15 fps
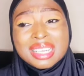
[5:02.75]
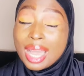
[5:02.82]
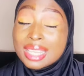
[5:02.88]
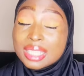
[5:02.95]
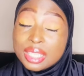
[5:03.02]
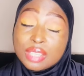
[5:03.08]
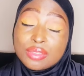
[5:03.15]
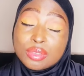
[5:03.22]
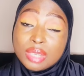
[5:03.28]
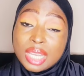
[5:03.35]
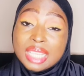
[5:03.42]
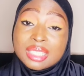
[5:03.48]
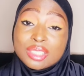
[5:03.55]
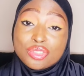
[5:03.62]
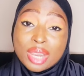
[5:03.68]
and see if you
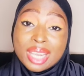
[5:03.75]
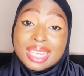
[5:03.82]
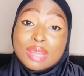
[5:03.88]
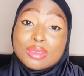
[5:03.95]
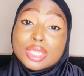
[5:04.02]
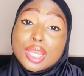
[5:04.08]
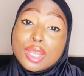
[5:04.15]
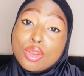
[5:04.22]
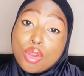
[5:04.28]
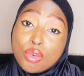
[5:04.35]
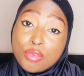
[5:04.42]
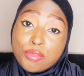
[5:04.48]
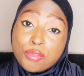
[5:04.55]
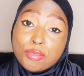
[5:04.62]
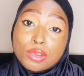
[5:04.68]
like the dry down
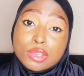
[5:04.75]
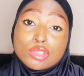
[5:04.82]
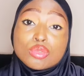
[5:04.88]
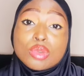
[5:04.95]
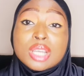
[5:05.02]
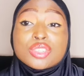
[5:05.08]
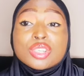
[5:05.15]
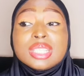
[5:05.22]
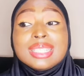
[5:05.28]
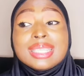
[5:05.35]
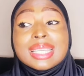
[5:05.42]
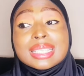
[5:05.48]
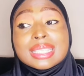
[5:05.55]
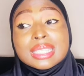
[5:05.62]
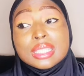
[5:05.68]
enough for you to actually
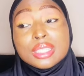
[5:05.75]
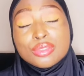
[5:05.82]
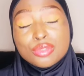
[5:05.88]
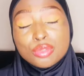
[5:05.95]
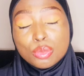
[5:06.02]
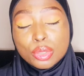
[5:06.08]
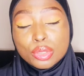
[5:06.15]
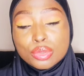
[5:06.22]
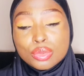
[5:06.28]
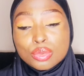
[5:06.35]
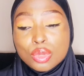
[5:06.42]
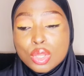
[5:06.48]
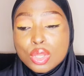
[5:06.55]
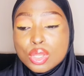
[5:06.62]
get the full bottle.